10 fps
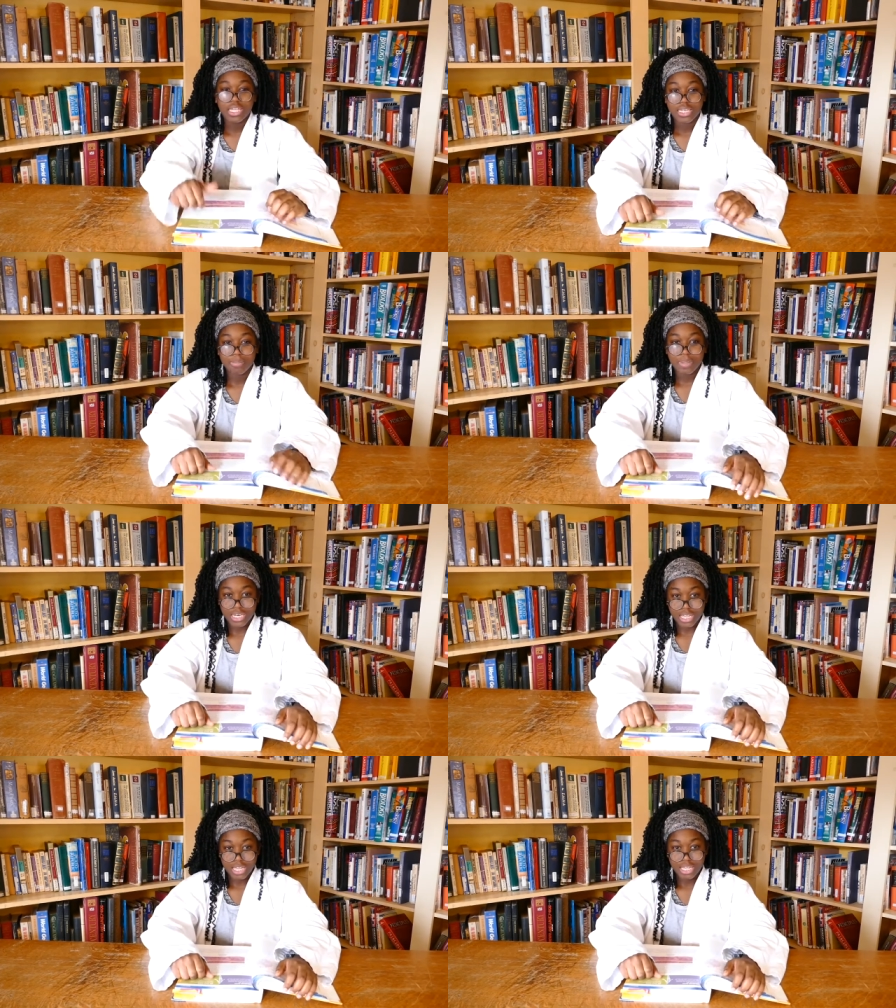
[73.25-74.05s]
The
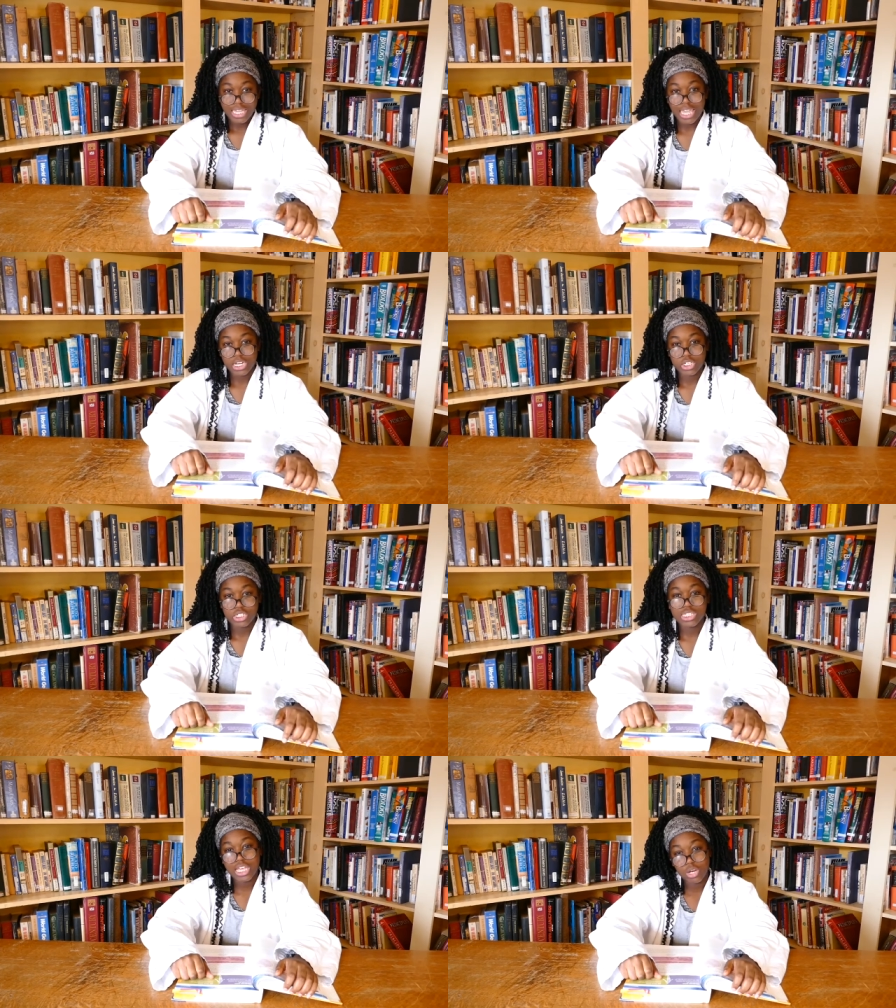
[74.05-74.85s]
pinna
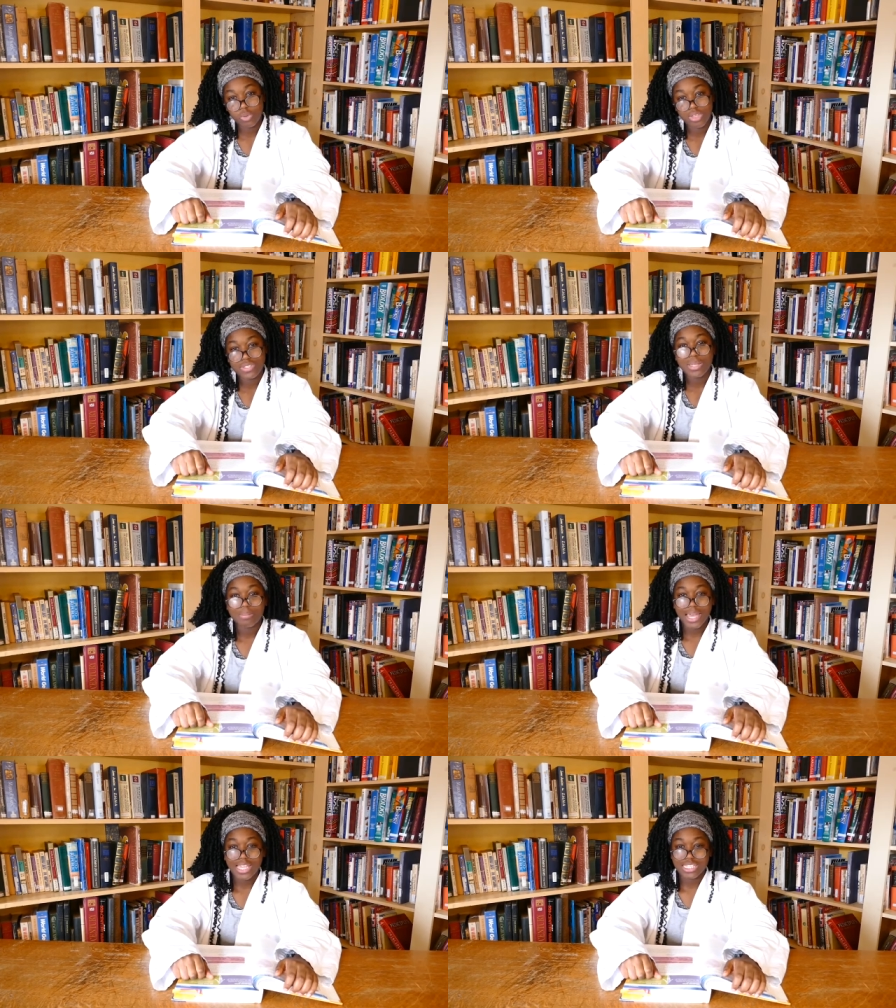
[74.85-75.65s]
catches sound waves
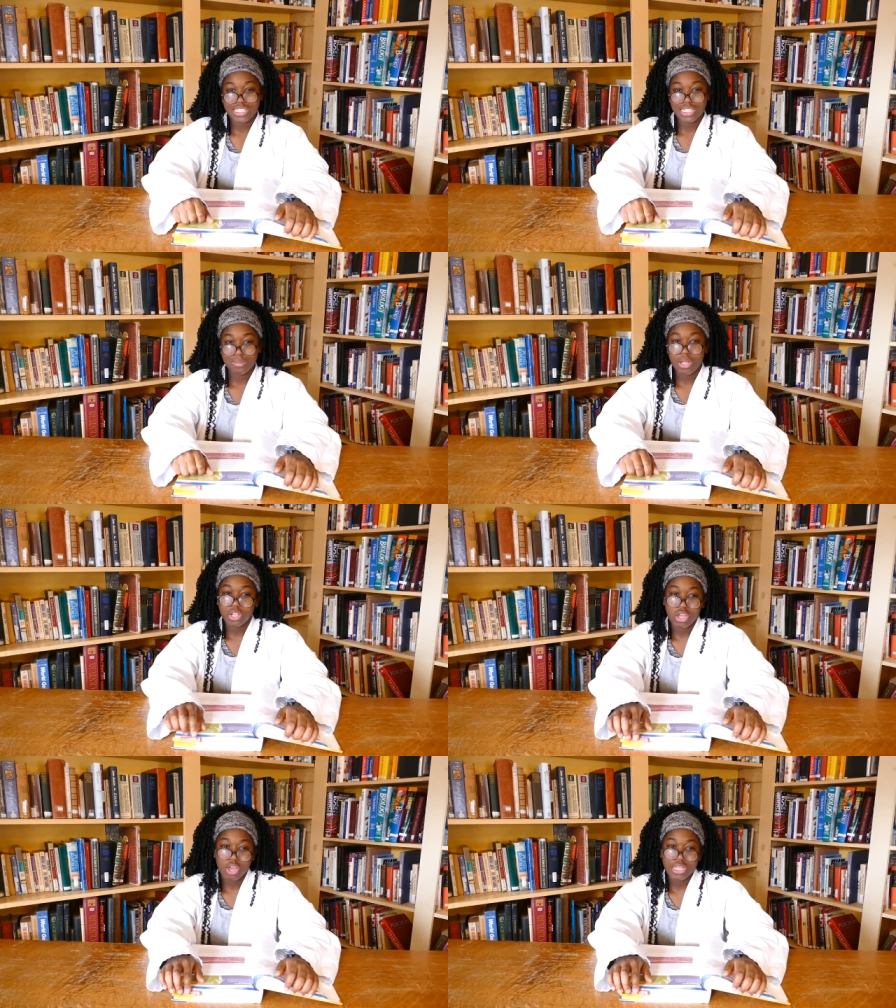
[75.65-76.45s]
and passes them
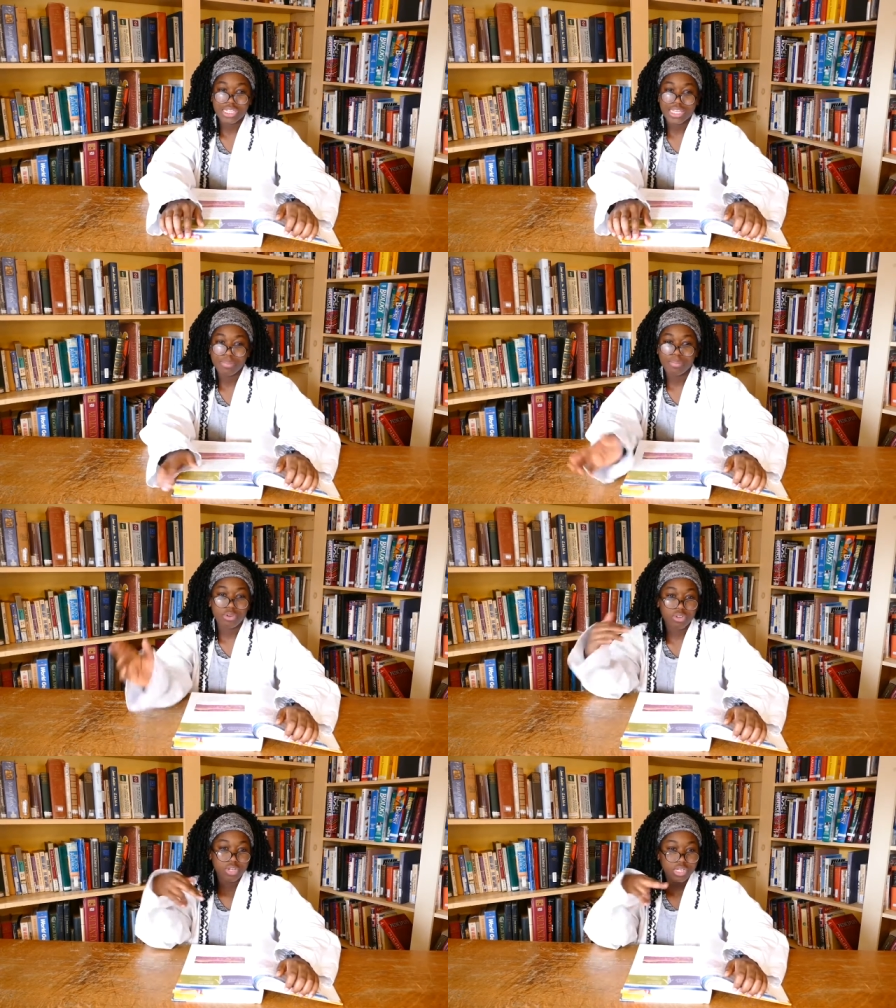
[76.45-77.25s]
along
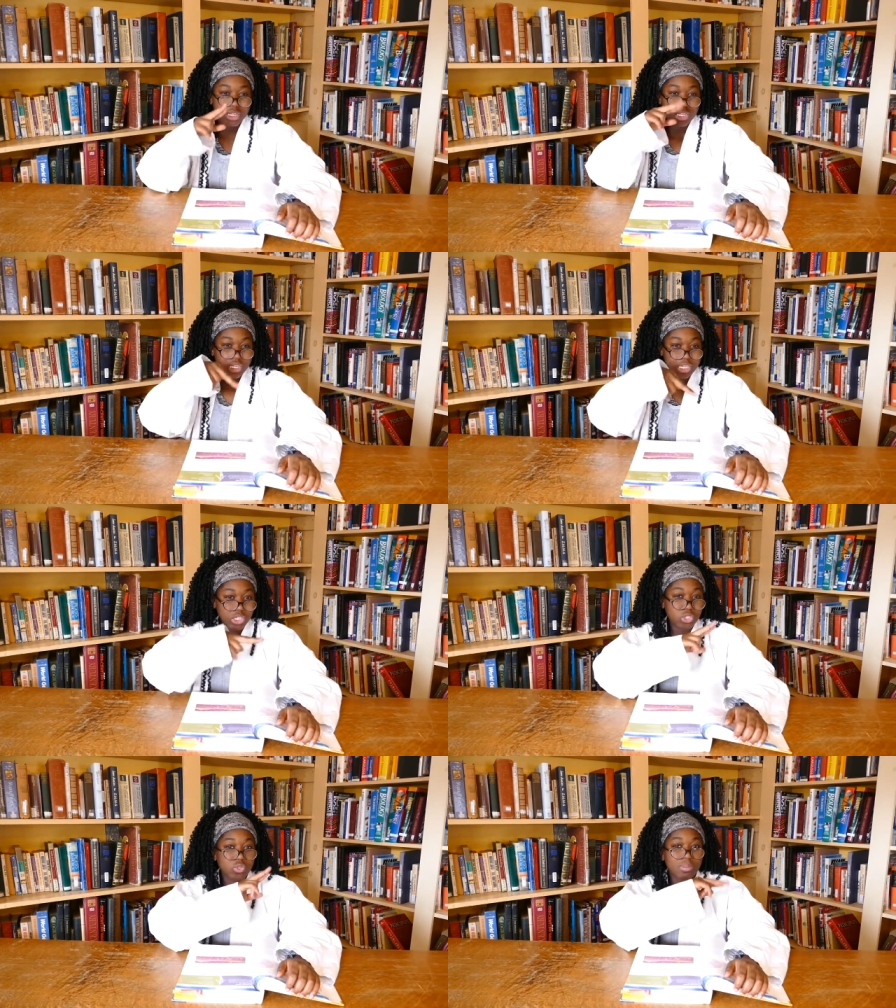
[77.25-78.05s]
deeper
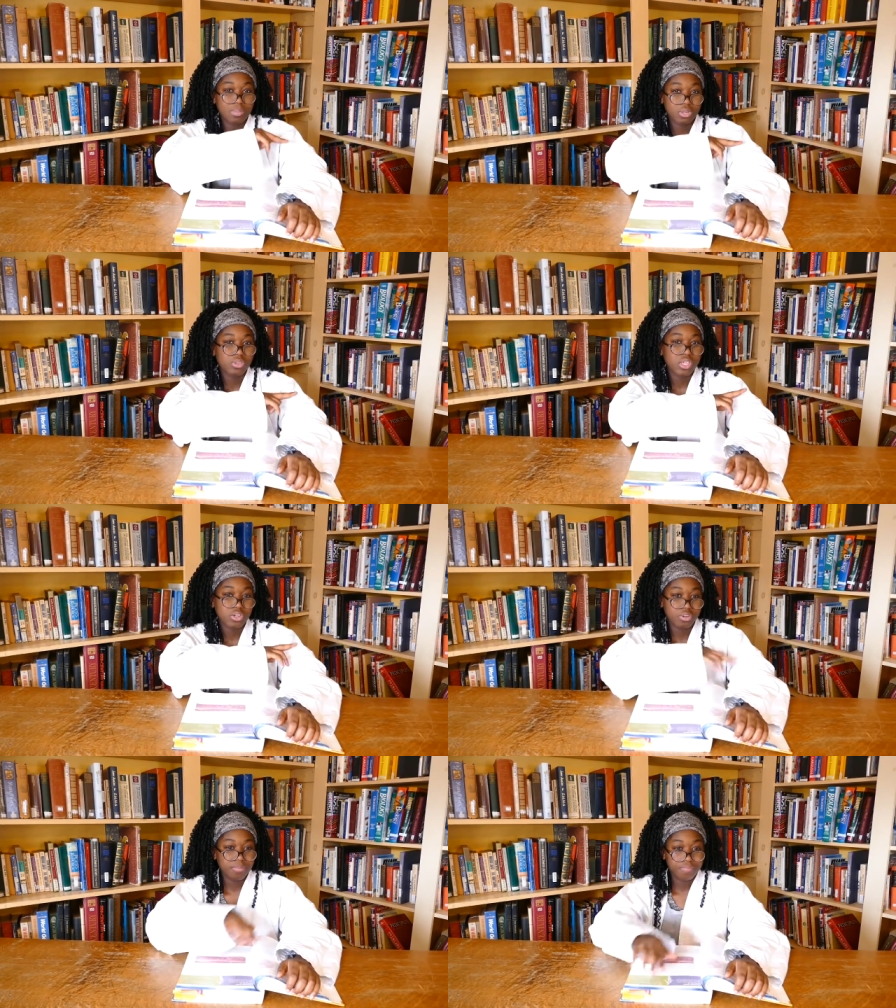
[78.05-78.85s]
into the middle
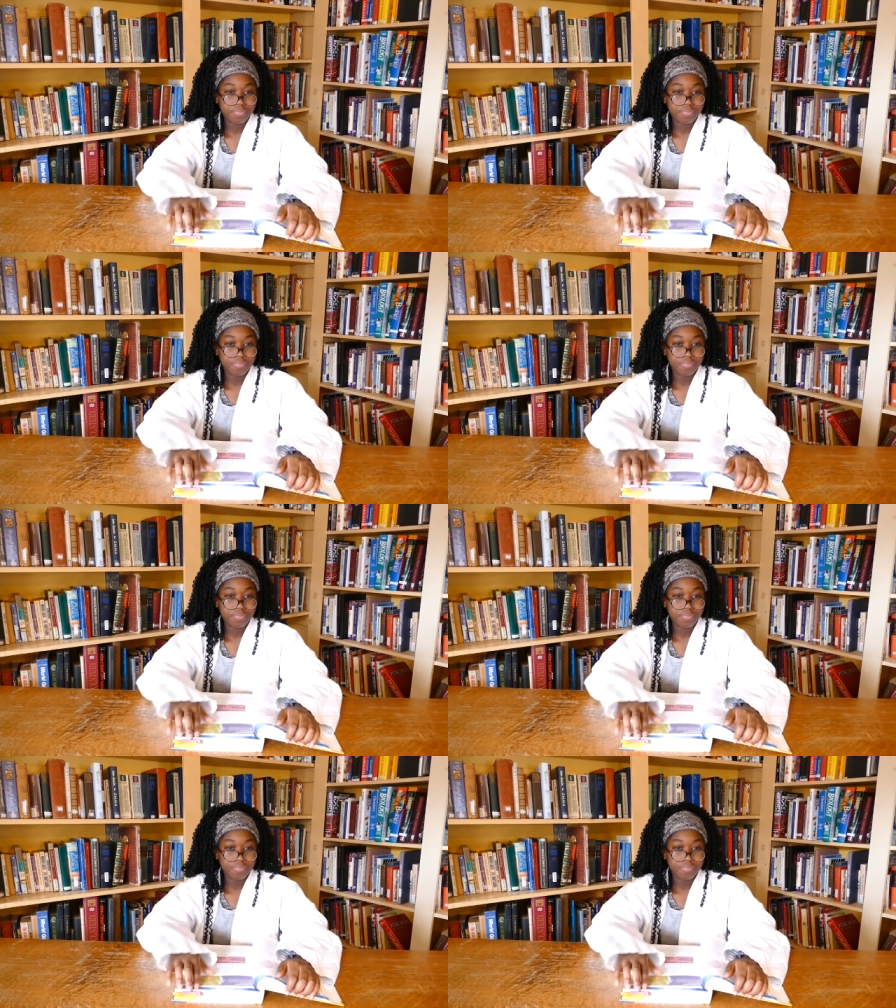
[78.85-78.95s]
ear.